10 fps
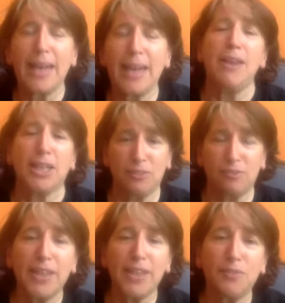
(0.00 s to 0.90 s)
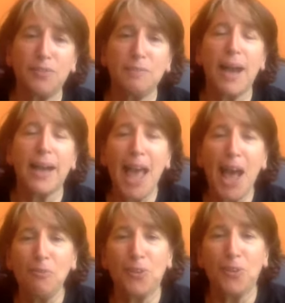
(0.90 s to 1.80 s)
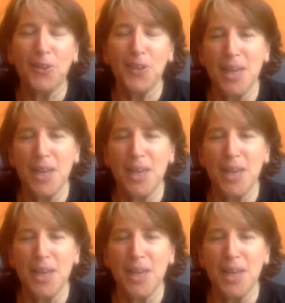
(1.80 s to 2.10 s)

and I would actually find the feedback helpful